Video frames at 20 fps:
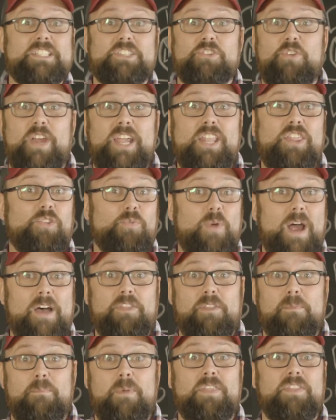screen
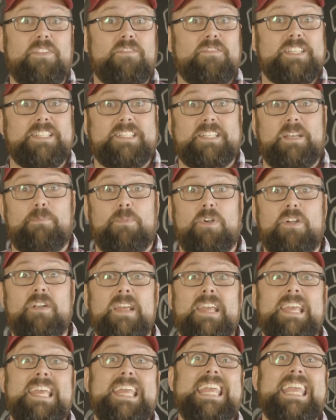throughout the month of December.
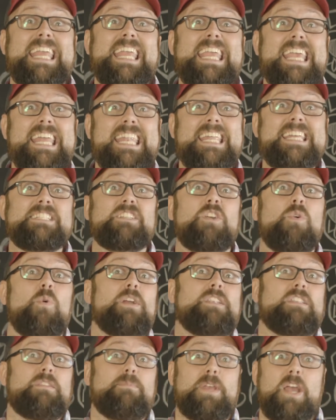It is
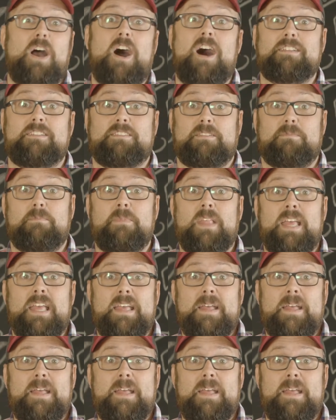going to be awesome.